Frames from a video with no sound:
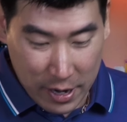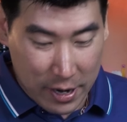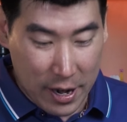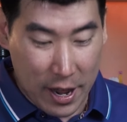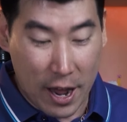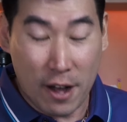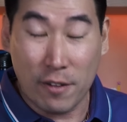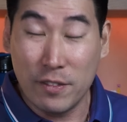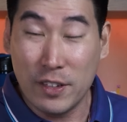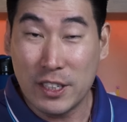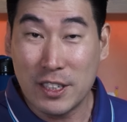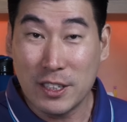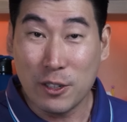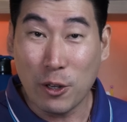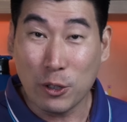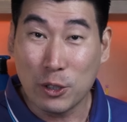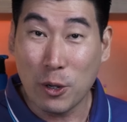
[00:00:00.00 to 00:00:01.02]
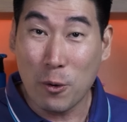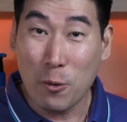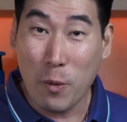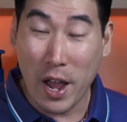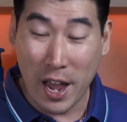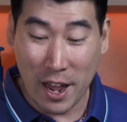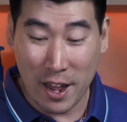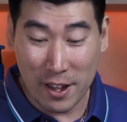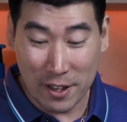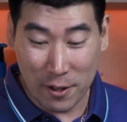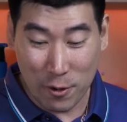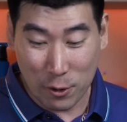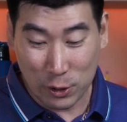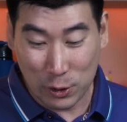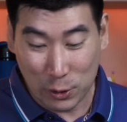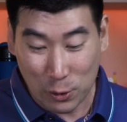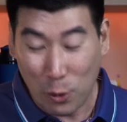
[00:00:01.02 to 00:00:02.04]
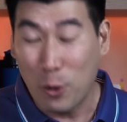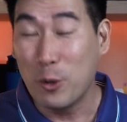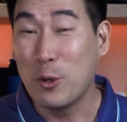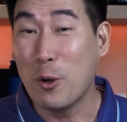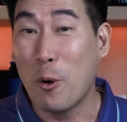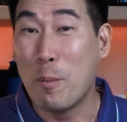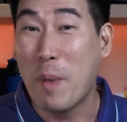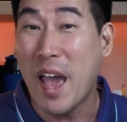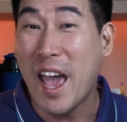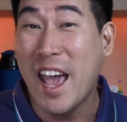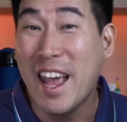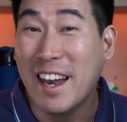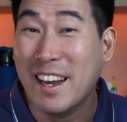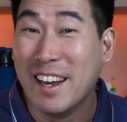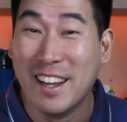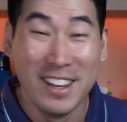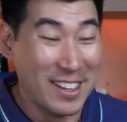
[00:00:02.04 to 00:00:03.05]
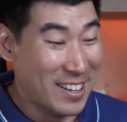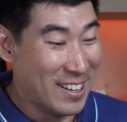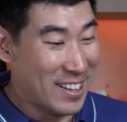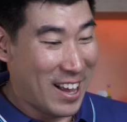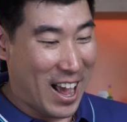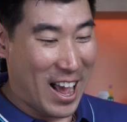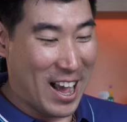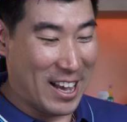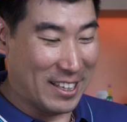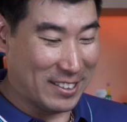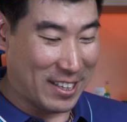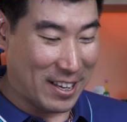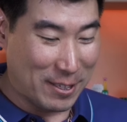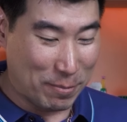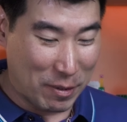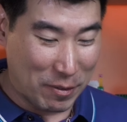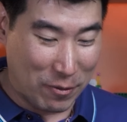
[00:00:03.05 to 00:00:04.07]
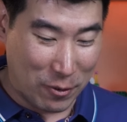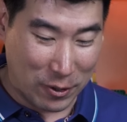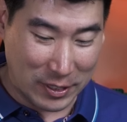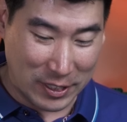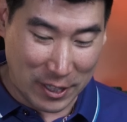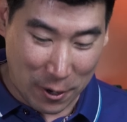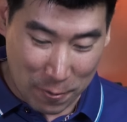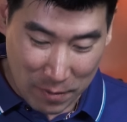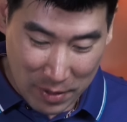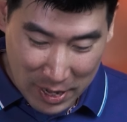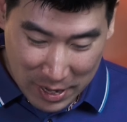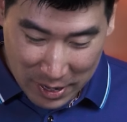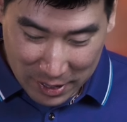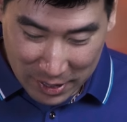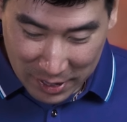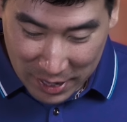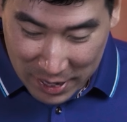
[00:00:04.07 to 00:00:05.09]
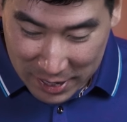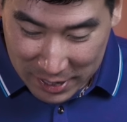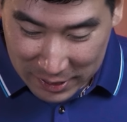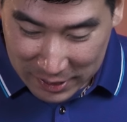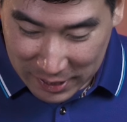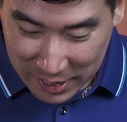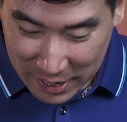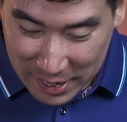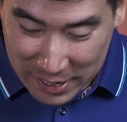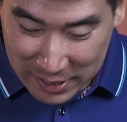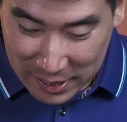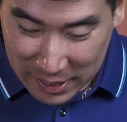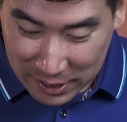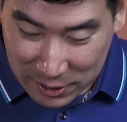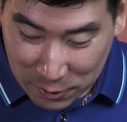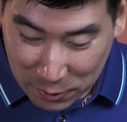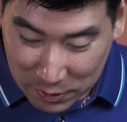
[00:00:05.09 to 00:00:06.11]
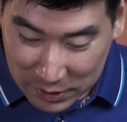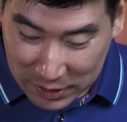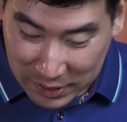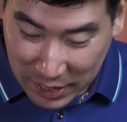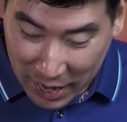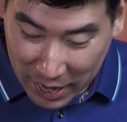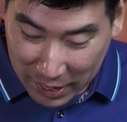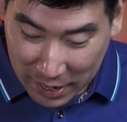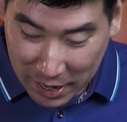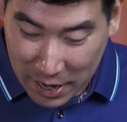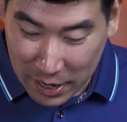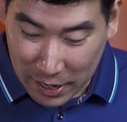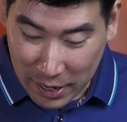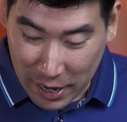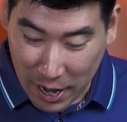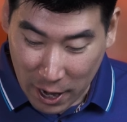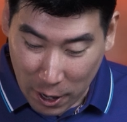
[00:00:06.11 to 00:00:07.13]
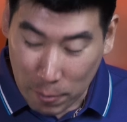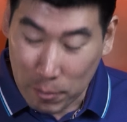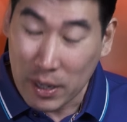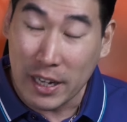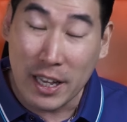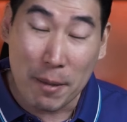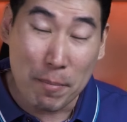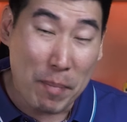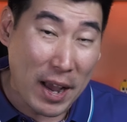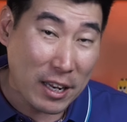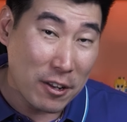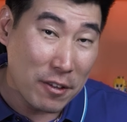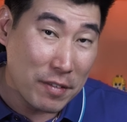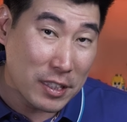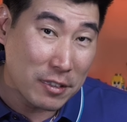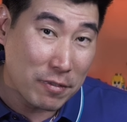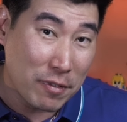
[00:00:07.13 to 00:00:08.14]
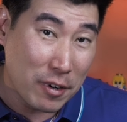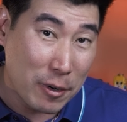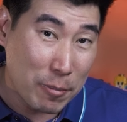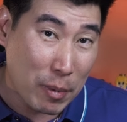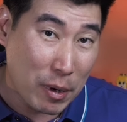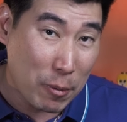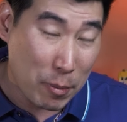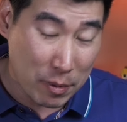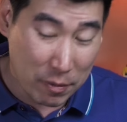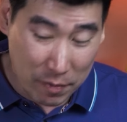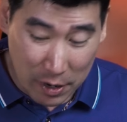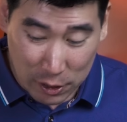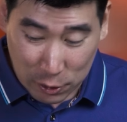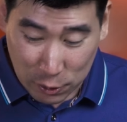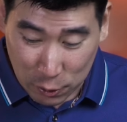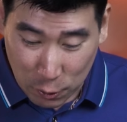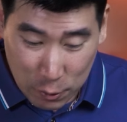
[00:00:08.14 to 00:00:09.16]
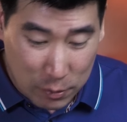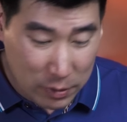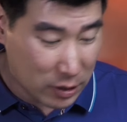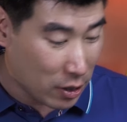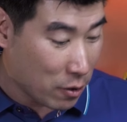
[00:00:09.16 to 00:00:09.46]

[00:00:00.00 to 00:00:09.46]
Now this is also where you'll store your pen, so as before. So this is the sort of stand. Now I'm gonna get back to this very soon.